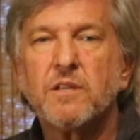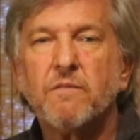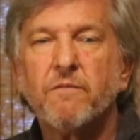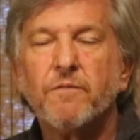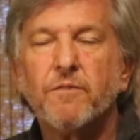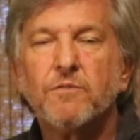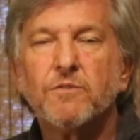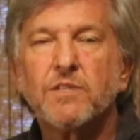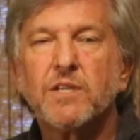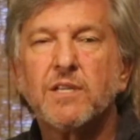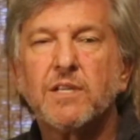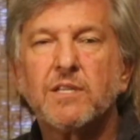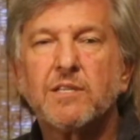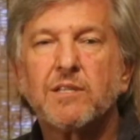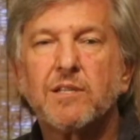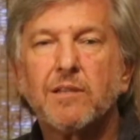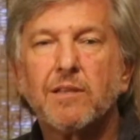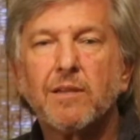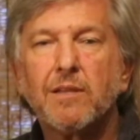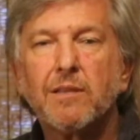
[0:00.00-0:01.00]
confusing and it's
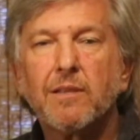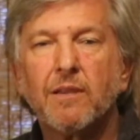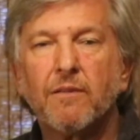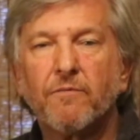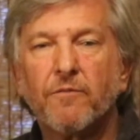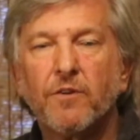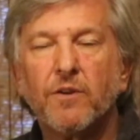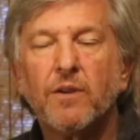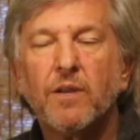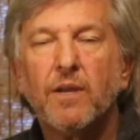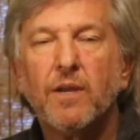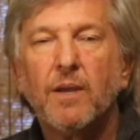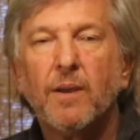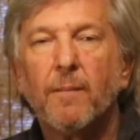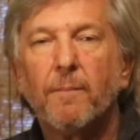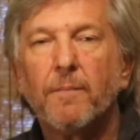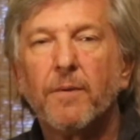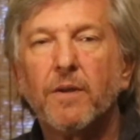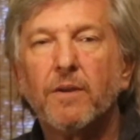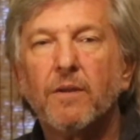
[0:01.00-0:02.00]
a little different,
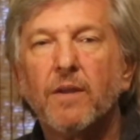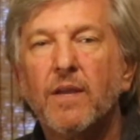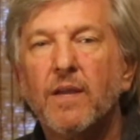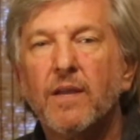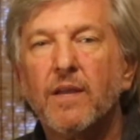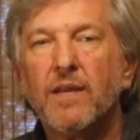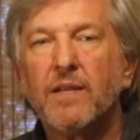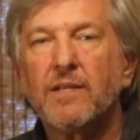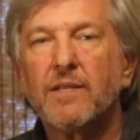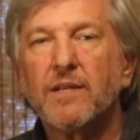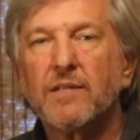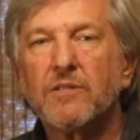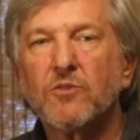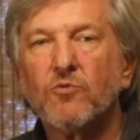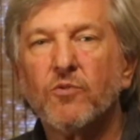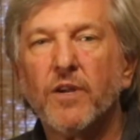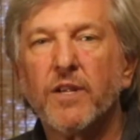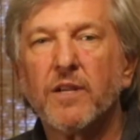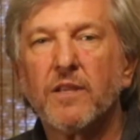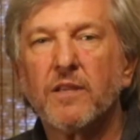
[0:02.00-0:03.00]
but it does
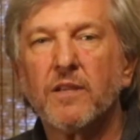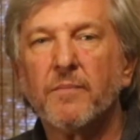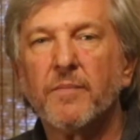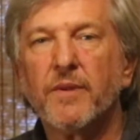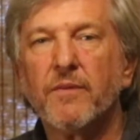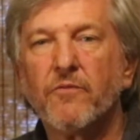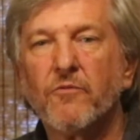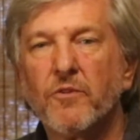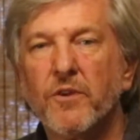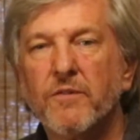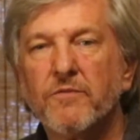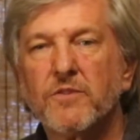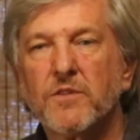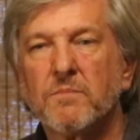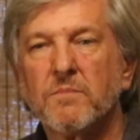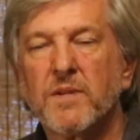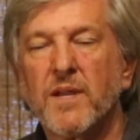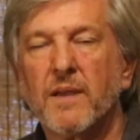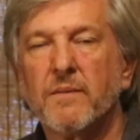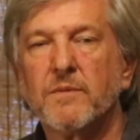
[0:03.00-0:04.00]
create a little bit of grief
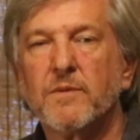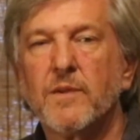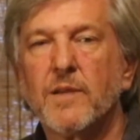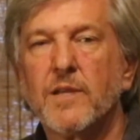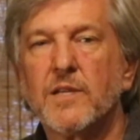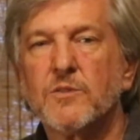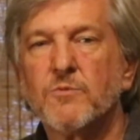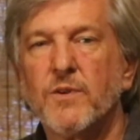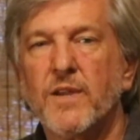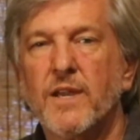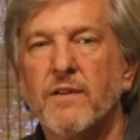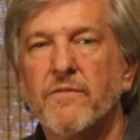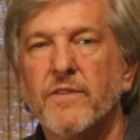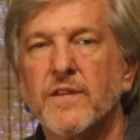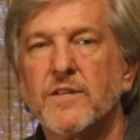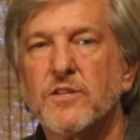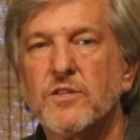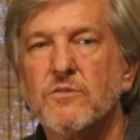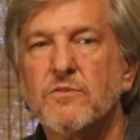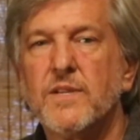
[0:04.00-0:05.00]
sometimes because we have
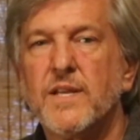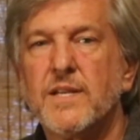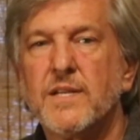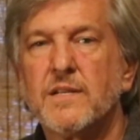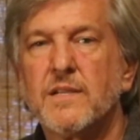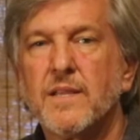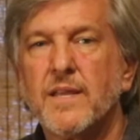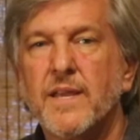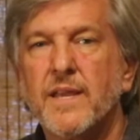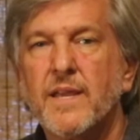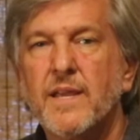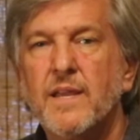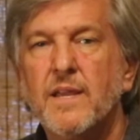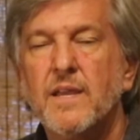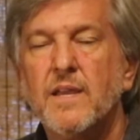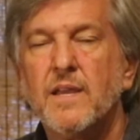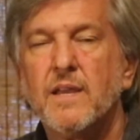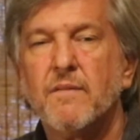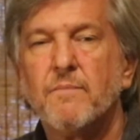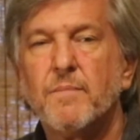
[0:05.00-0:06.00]
that 2 day delay
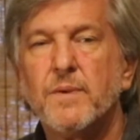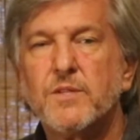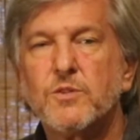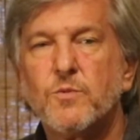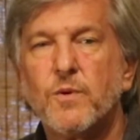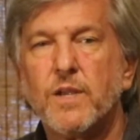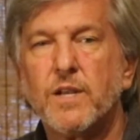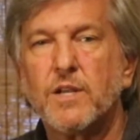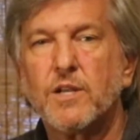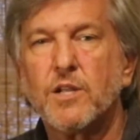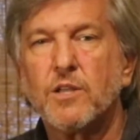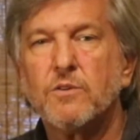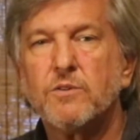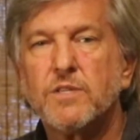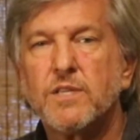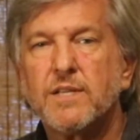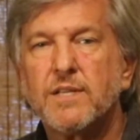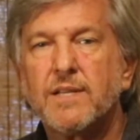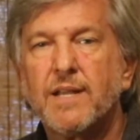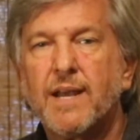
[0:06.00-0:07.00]
between
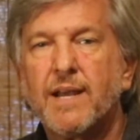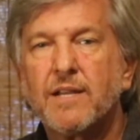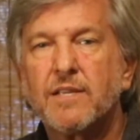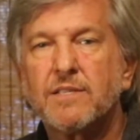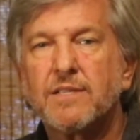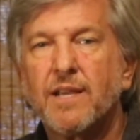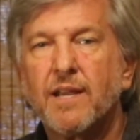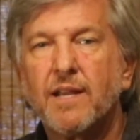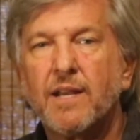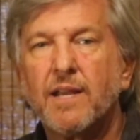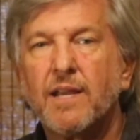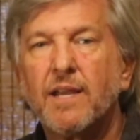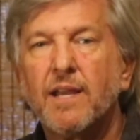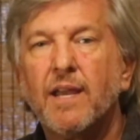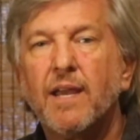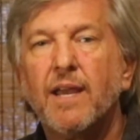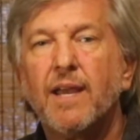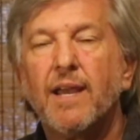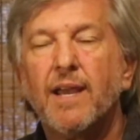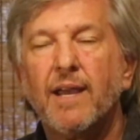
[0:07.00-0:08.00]
closing, doc signing,
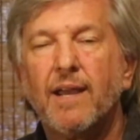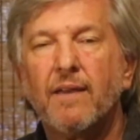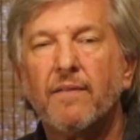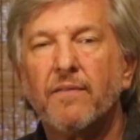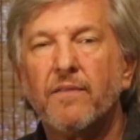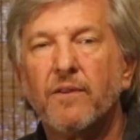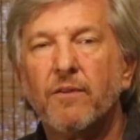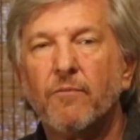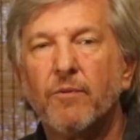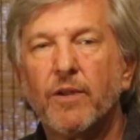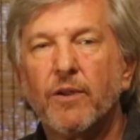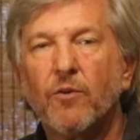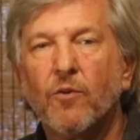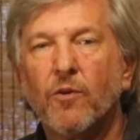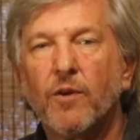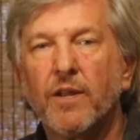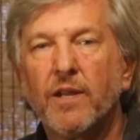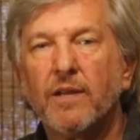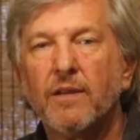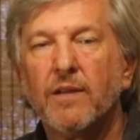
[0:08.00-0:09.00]
and the
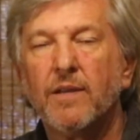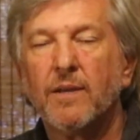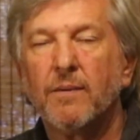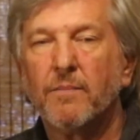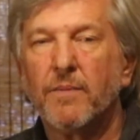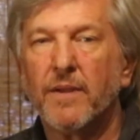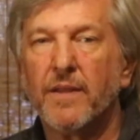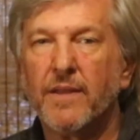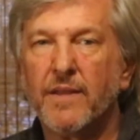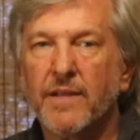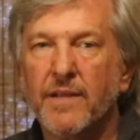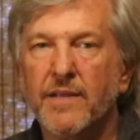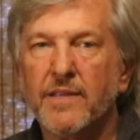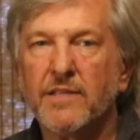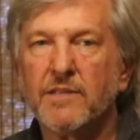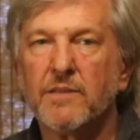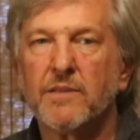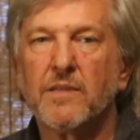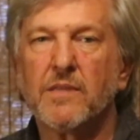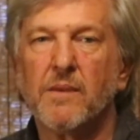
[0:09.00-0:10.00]
recording, but it
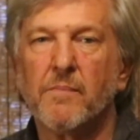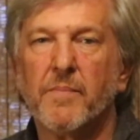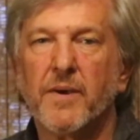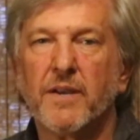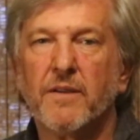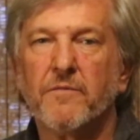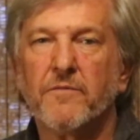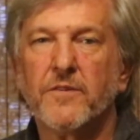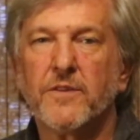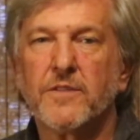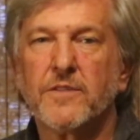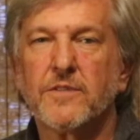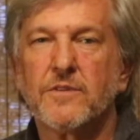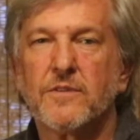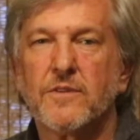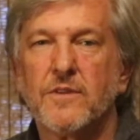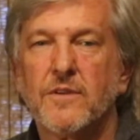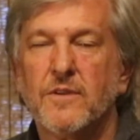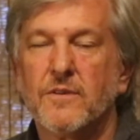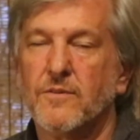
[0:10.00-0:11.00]
is the
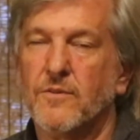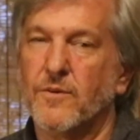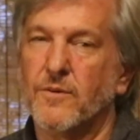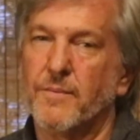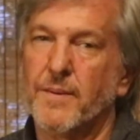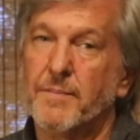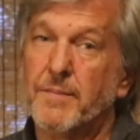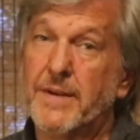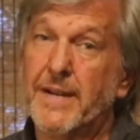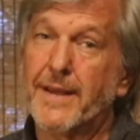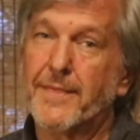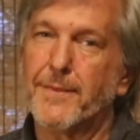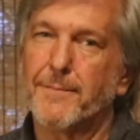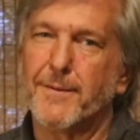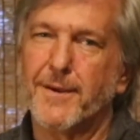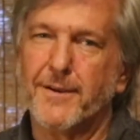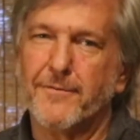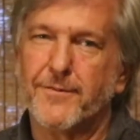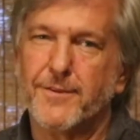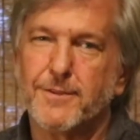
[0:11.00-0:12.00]
benefits, or maybe not the
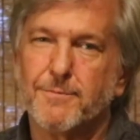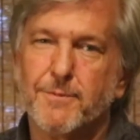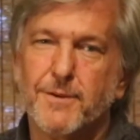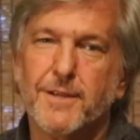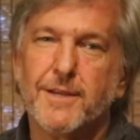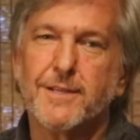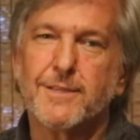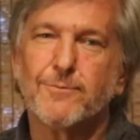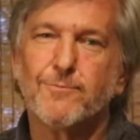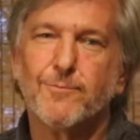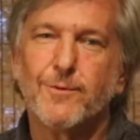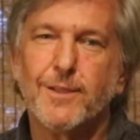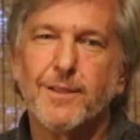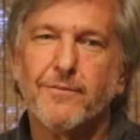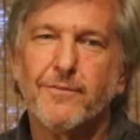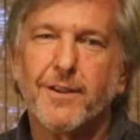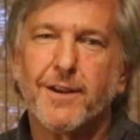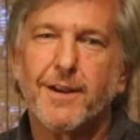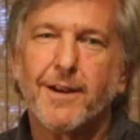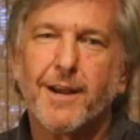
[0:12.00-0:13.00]
benefits, but it's, we
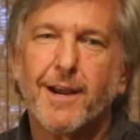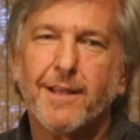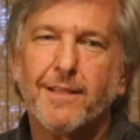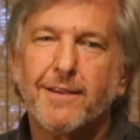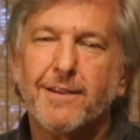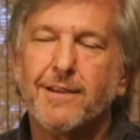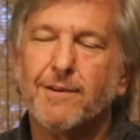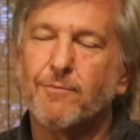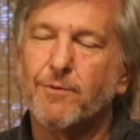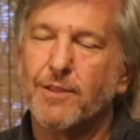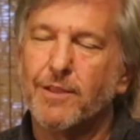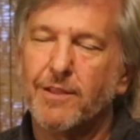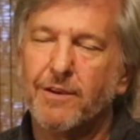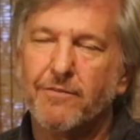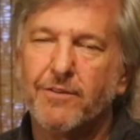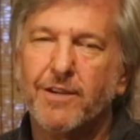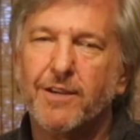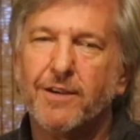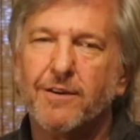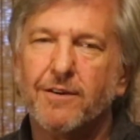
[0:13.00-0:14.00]
live on an island and we
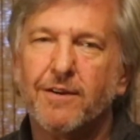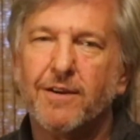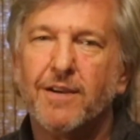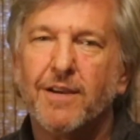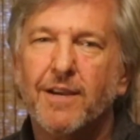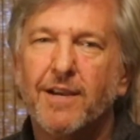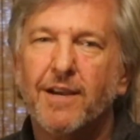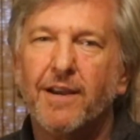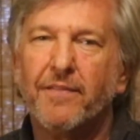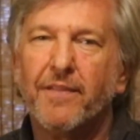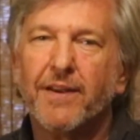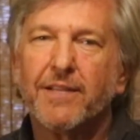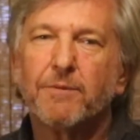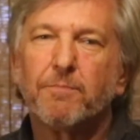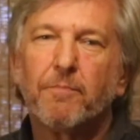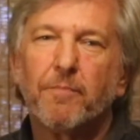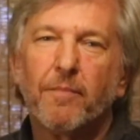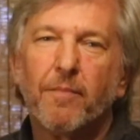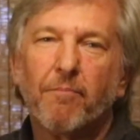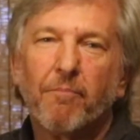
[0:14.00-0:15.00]
love it here, and that's
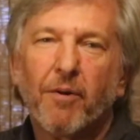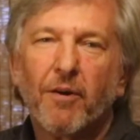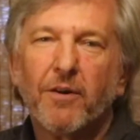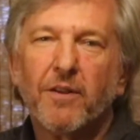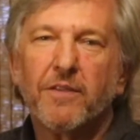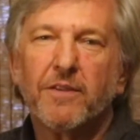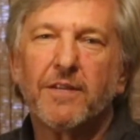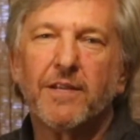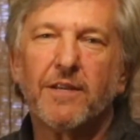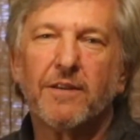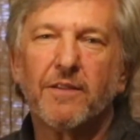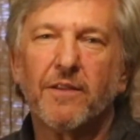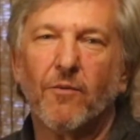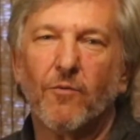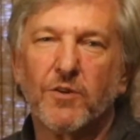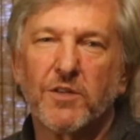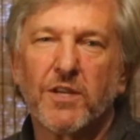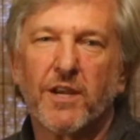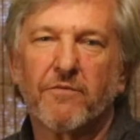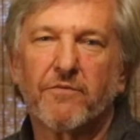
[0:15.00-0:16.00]
part of the deal that
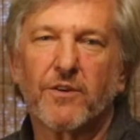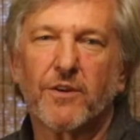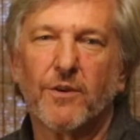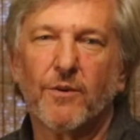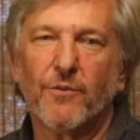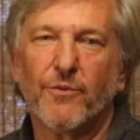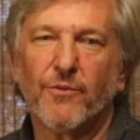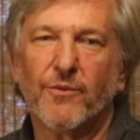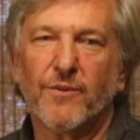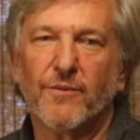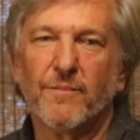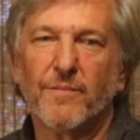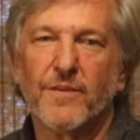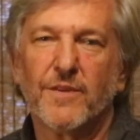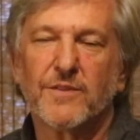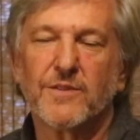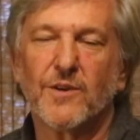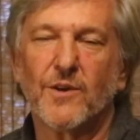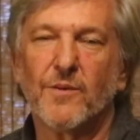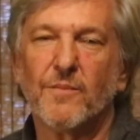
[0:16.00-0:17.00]
what you have to go through.
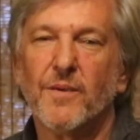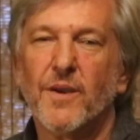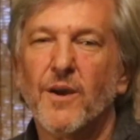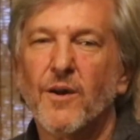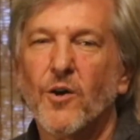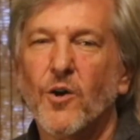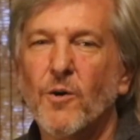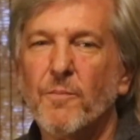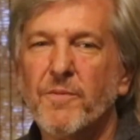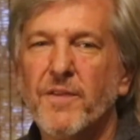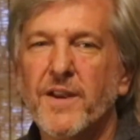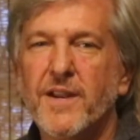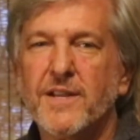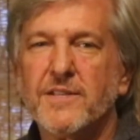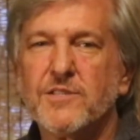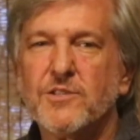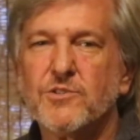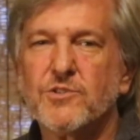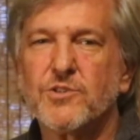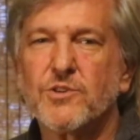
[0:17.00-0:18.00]
So hope that
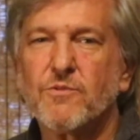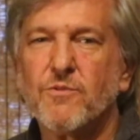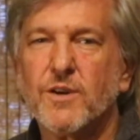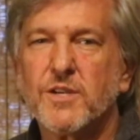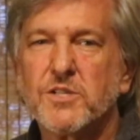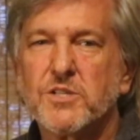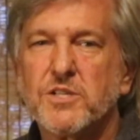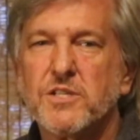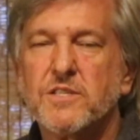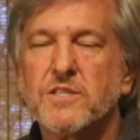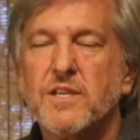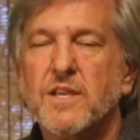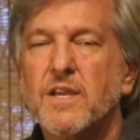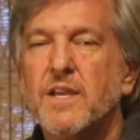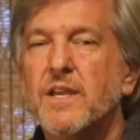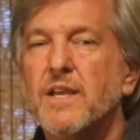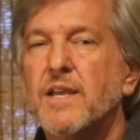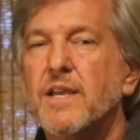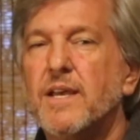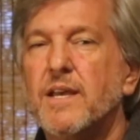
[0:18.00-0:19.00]
answers your questions,
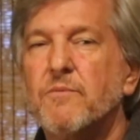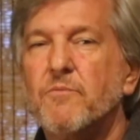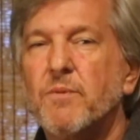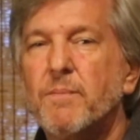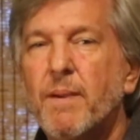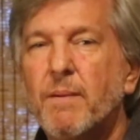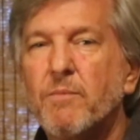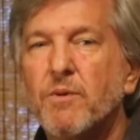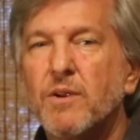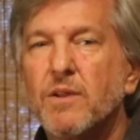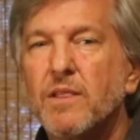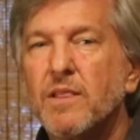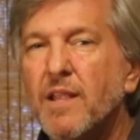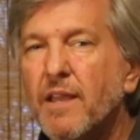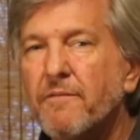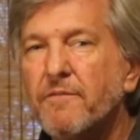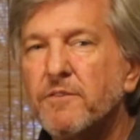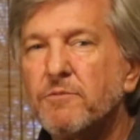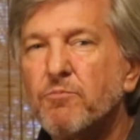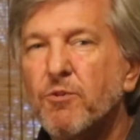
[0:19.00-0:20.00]
and remember,
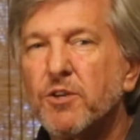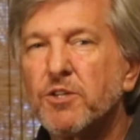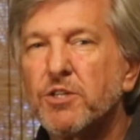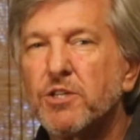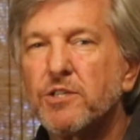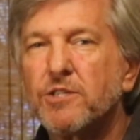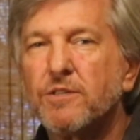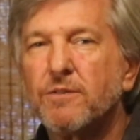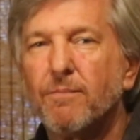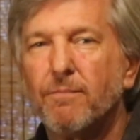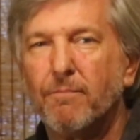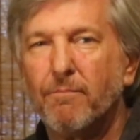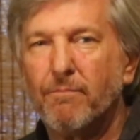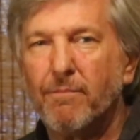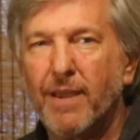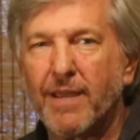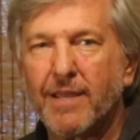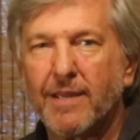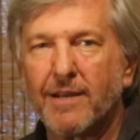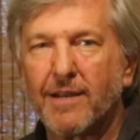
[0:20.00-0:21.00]
life is precious,
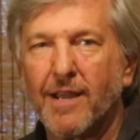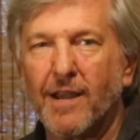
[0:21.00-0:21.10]
make it